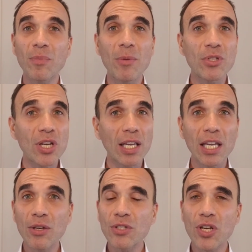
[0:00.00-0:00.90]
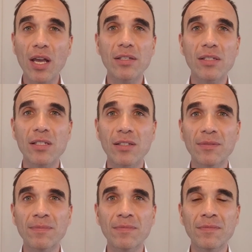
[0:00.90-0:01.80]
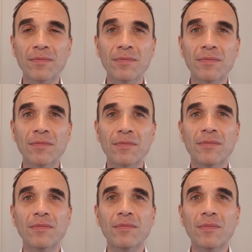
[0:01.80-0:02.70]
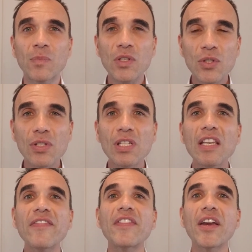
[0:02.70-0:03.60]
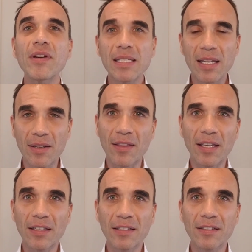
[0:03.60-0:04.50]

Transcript: maybe checking your chest, just to see if there is anything.